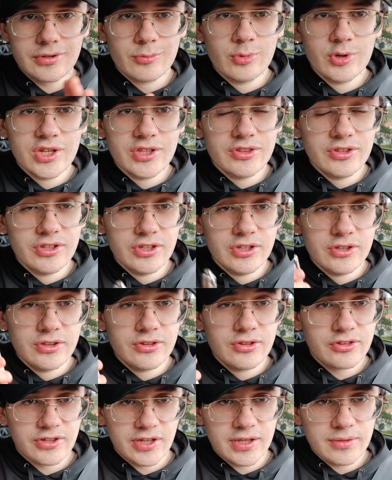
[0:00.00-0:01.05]
with the
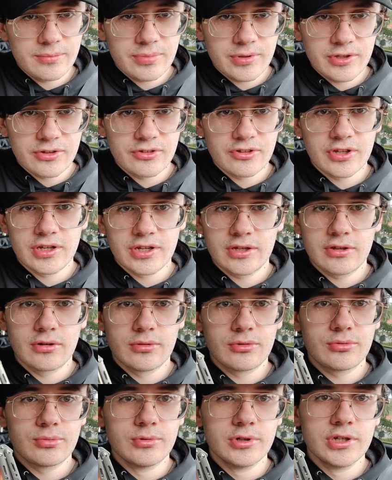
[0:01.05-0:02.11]
tank pins that it
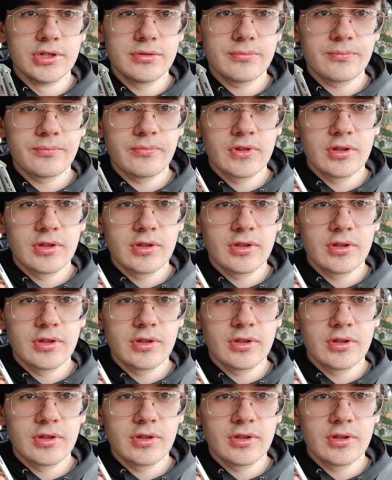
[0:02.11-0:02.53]
comes with,